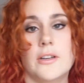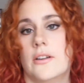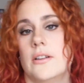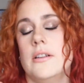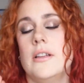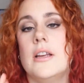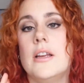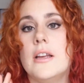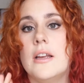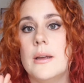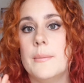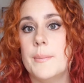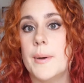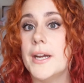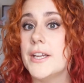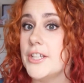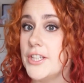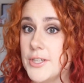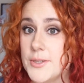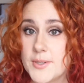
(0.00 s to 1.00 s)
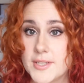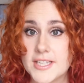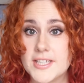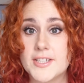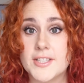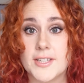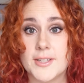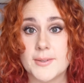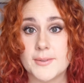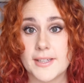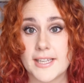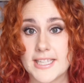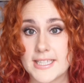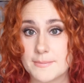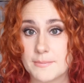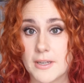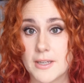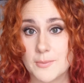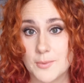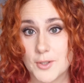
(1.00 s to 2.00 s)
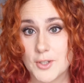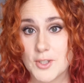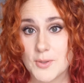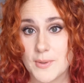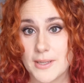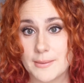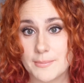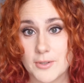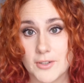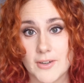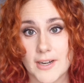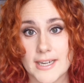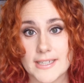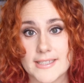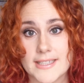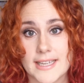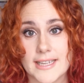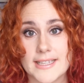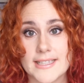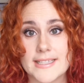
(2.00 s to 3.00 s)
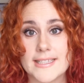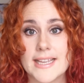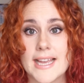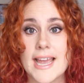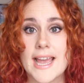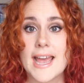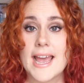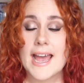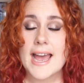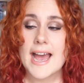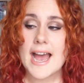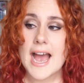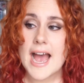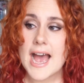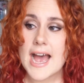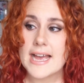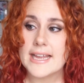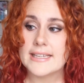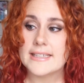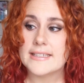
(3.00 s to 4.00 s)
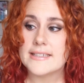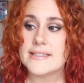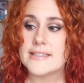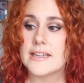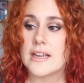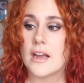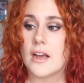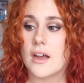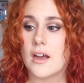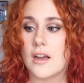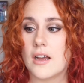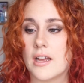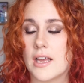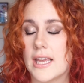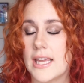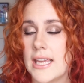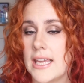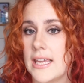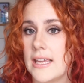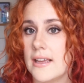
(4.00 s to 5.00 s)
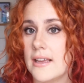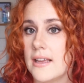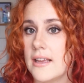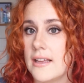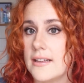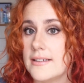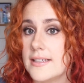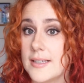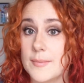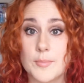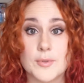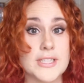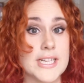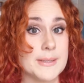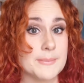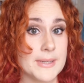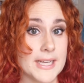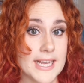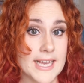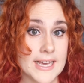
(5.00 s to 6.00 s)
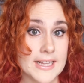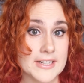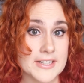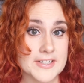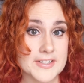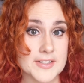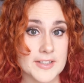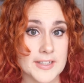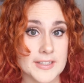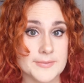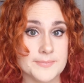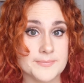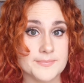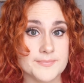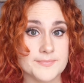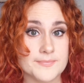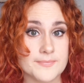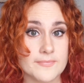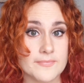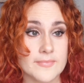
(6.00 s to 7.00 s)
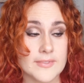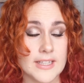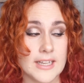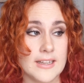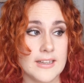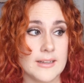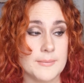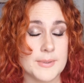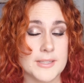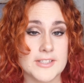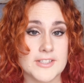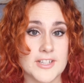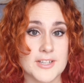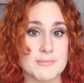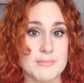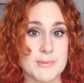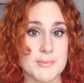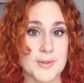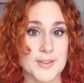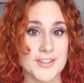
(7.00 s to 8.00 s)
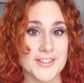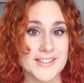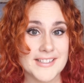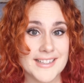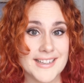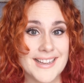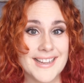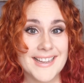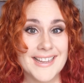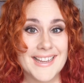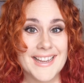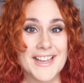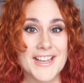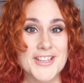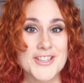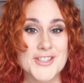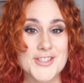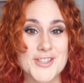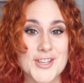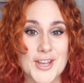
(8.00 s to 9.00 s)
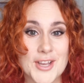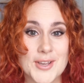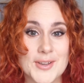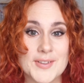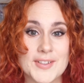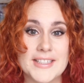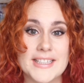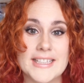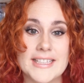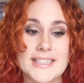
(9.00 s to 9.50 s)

on, but I usually do as my wash week progresses. And I didn't protect my hair last night uh, because I couldn't be bothered. So